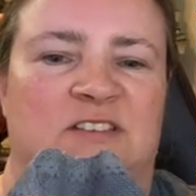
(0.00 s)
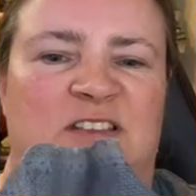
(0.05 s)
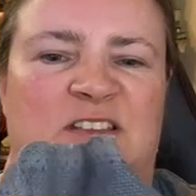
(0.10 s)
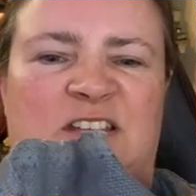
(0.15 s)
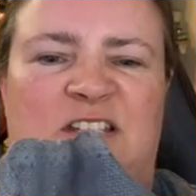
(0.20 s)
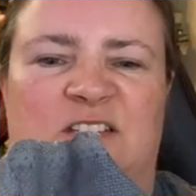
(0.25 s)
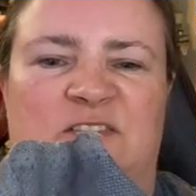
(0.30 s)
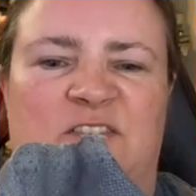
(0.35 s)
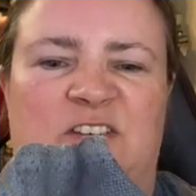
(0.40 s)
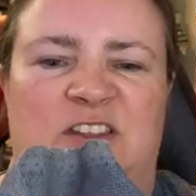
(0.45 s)
I
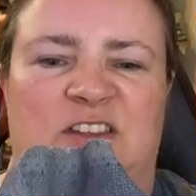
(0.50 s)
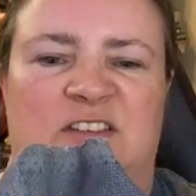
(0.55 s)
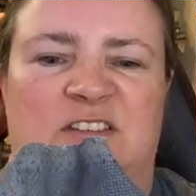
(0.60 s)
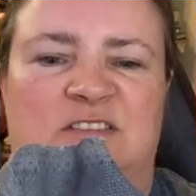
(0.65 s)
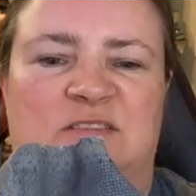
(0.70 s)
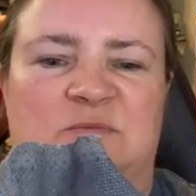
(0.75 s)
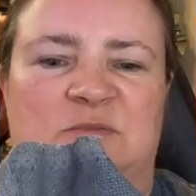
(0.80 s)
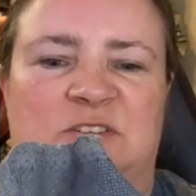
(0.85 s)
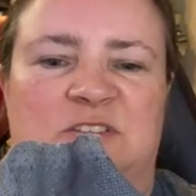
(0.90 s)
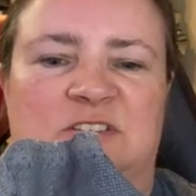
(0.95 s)
think I've had
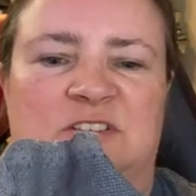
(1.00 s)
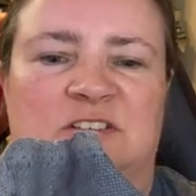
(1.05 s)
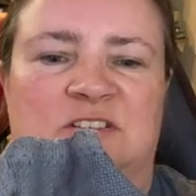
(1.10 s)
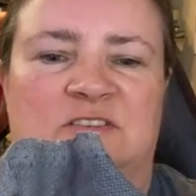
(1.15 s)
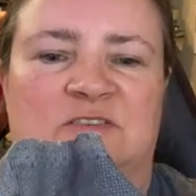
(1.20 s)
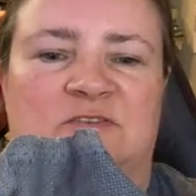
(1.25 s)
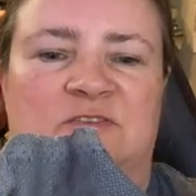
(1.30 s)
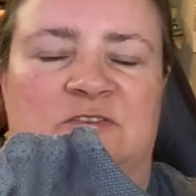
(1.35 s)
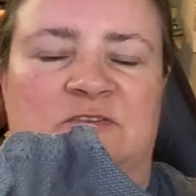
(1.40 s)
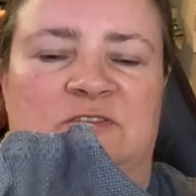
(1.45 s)
these about 10
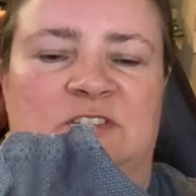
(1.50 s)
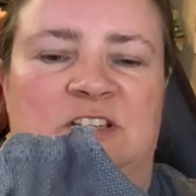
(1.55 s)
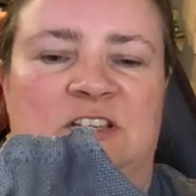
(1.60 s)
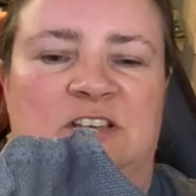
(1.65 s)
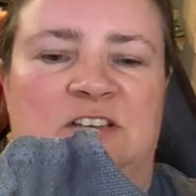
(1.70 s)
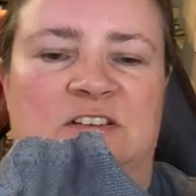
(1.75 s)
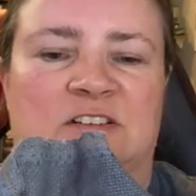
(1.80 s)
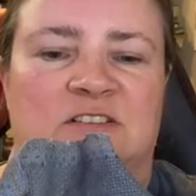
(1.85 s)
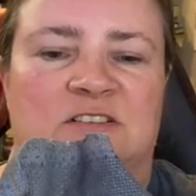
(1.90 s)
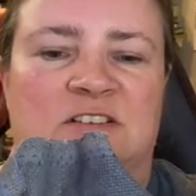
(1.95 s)
or
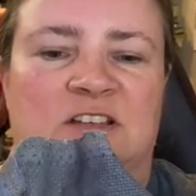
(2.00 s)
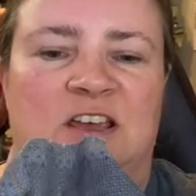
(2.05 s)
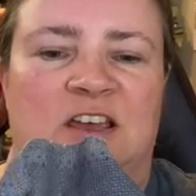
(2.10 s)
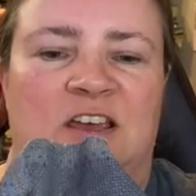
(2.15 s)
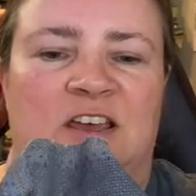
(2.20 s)
15 years.